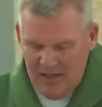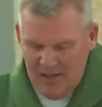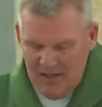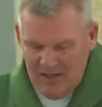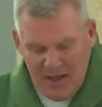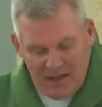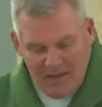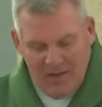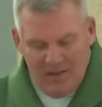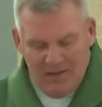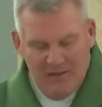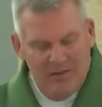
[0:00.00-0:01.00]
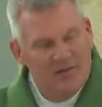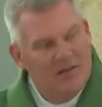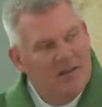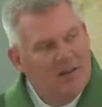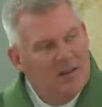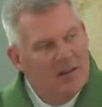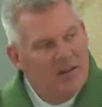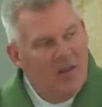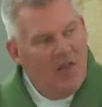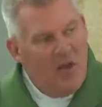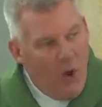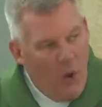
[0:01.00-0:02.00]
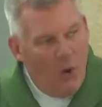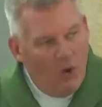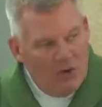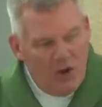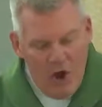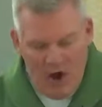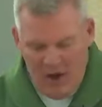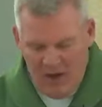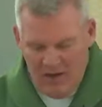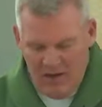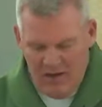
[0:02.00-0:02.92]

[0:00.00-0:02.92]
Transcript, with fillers: That's it. The whole law